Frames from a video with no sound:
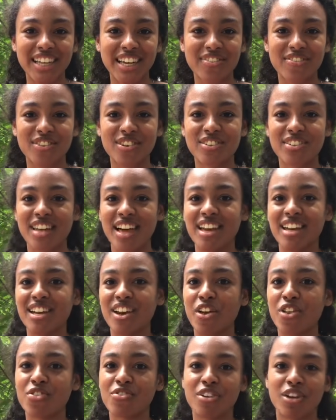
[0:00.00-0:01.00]
If there's any
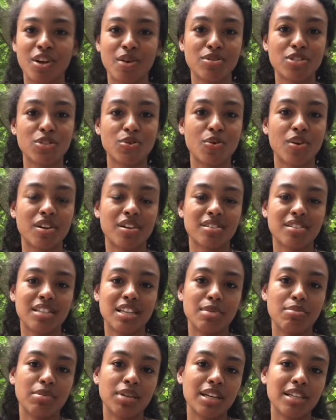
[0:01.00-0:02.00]
other videos you want to
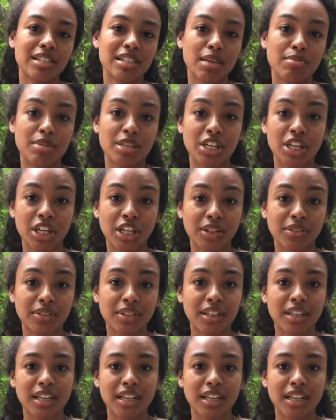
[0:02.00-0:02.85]
see, please let me know.